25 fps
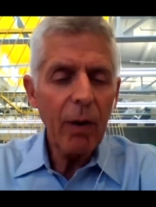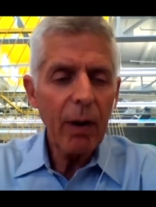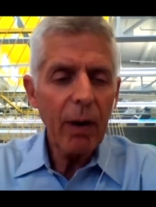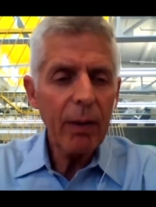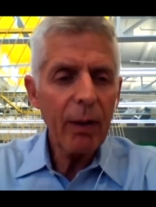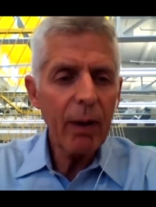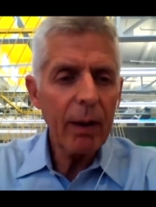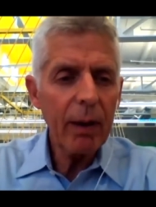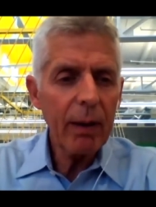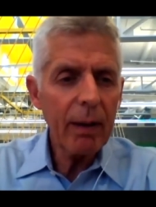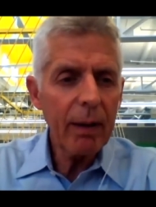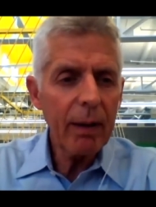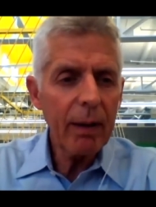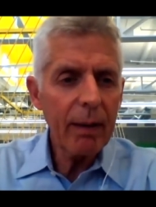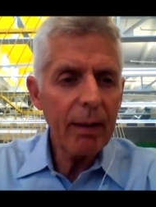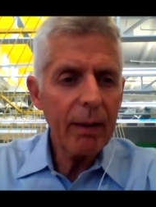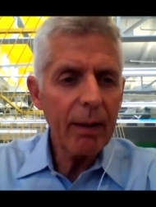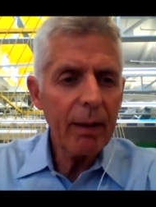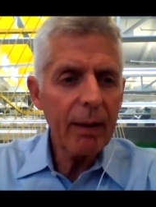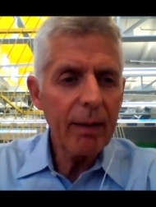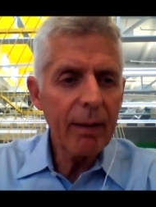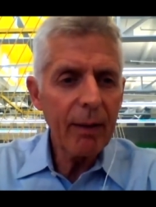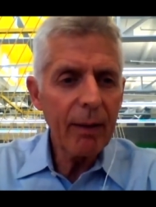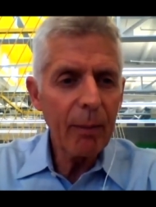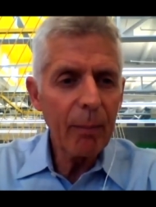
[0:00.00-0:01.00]
You know, I thought
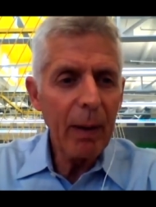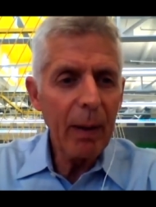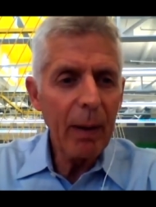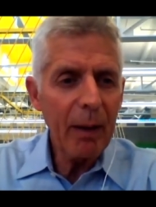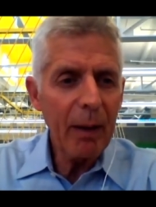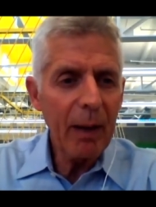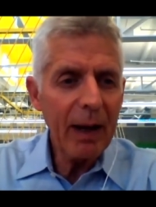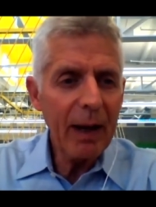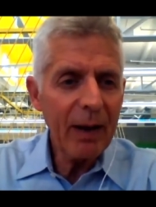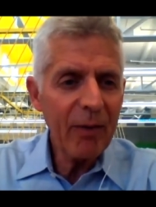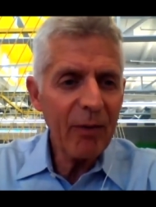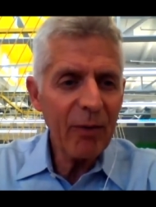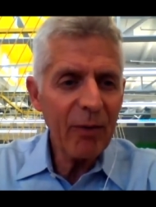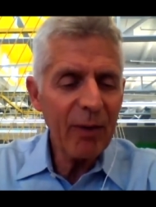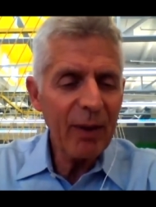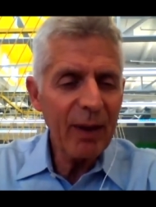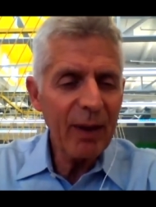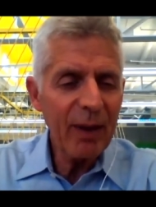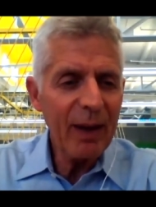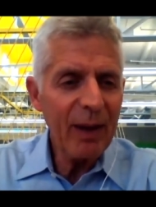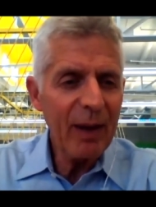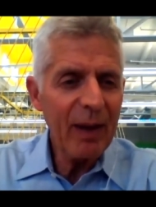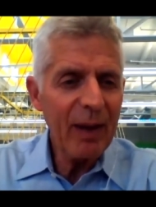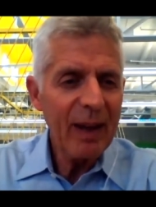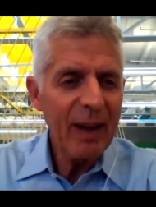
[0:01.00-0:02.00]
there may
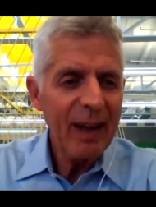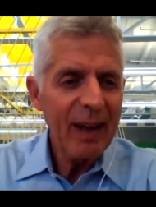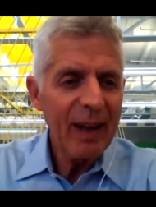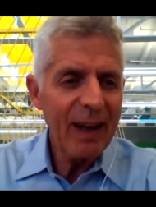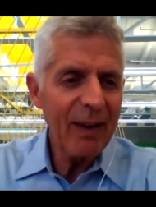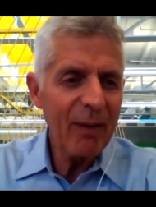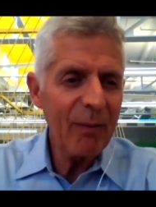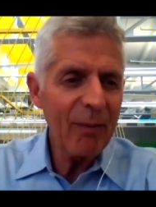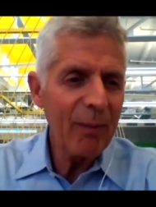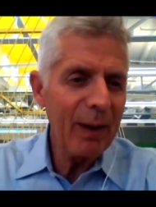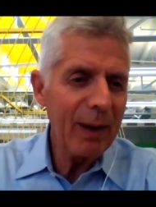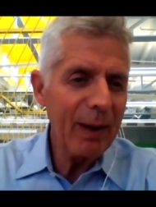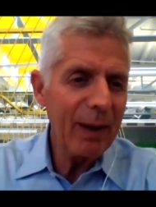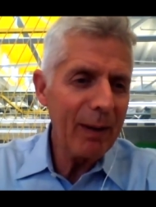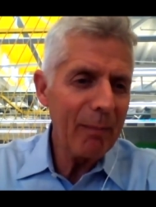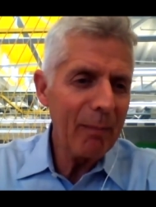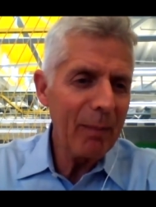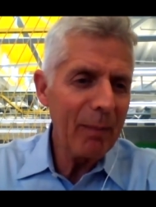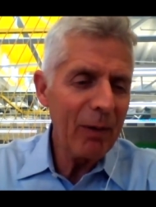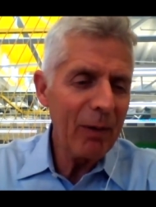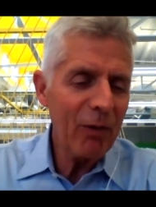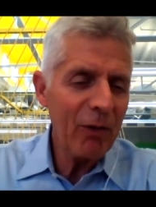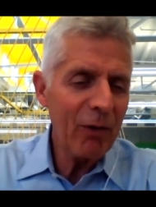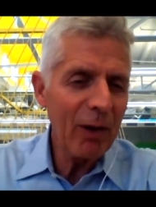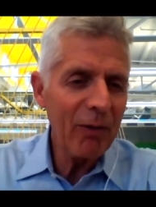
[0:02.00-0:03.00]
actually, and
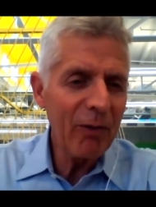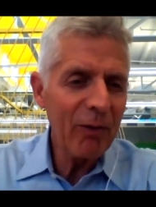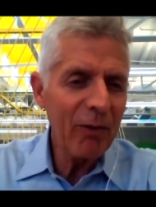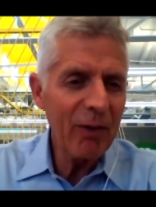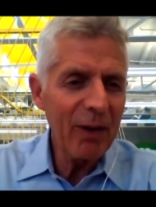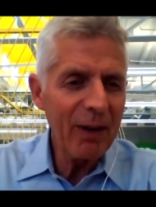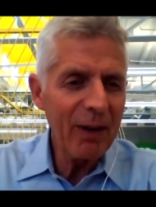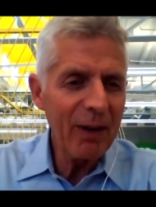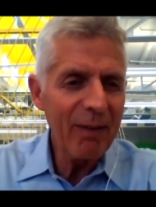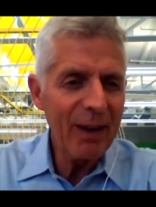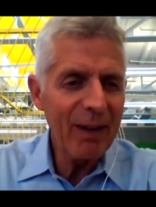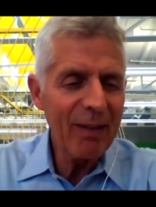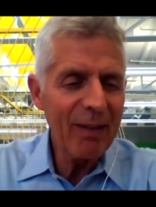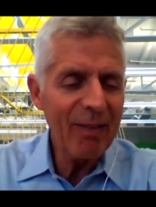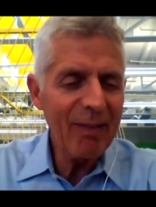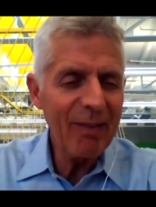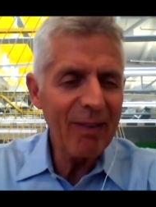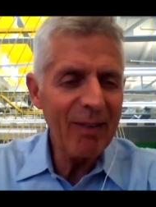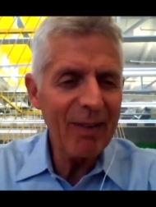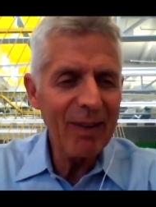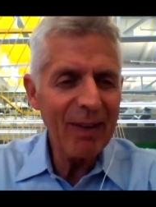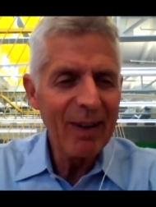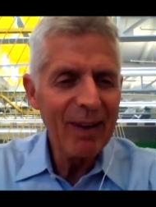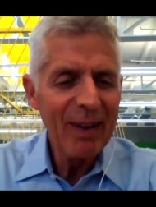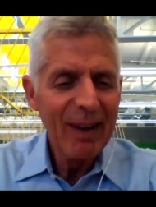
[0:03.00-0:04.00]
when Michelle said
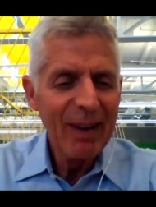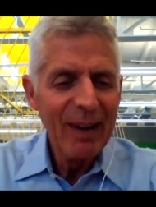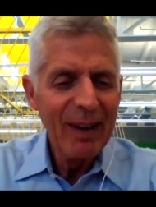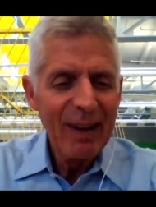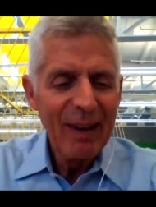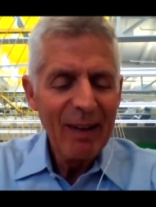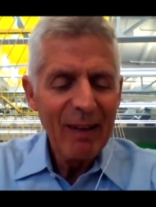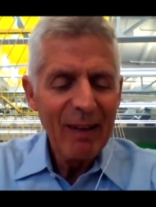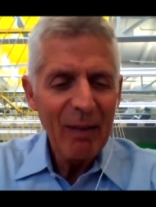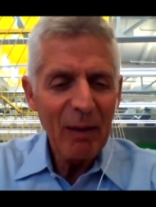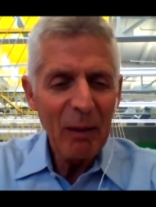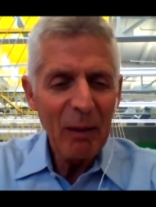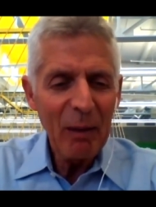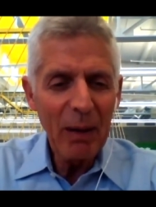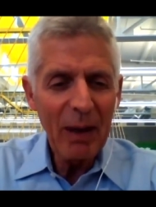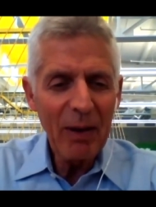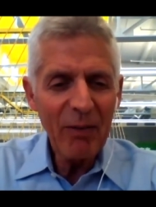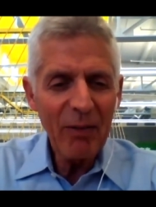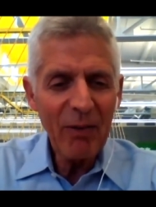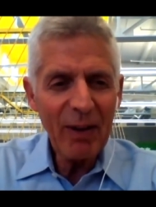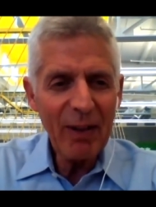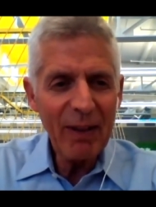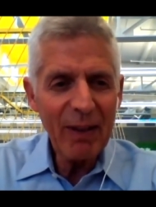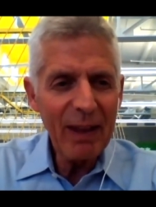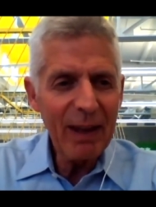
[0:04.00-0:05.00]
that uh, they
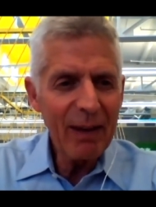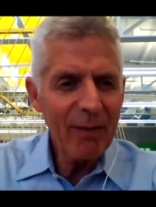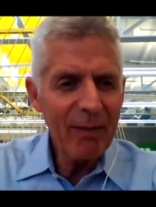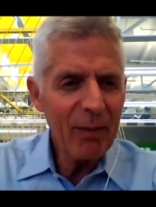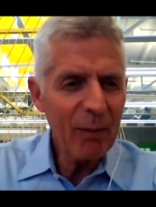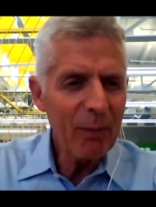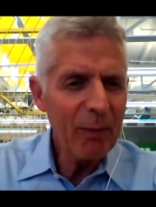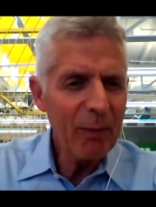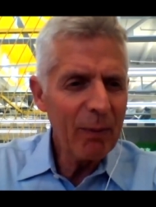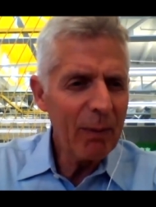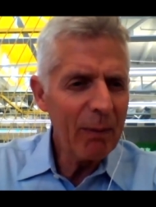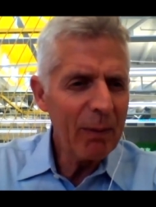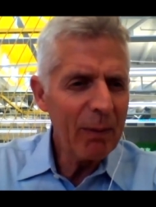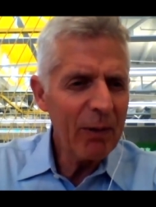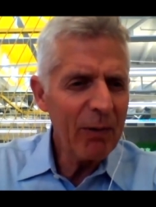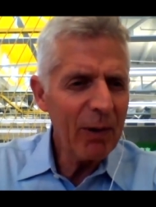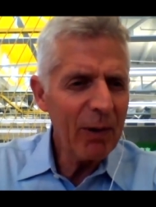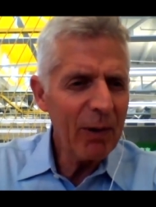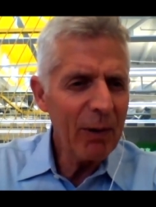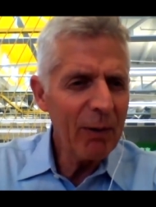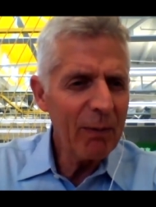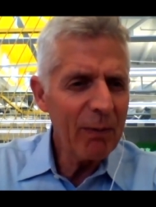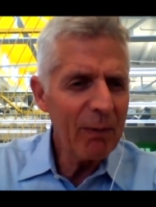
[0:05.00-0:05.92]
basically have to, what was it?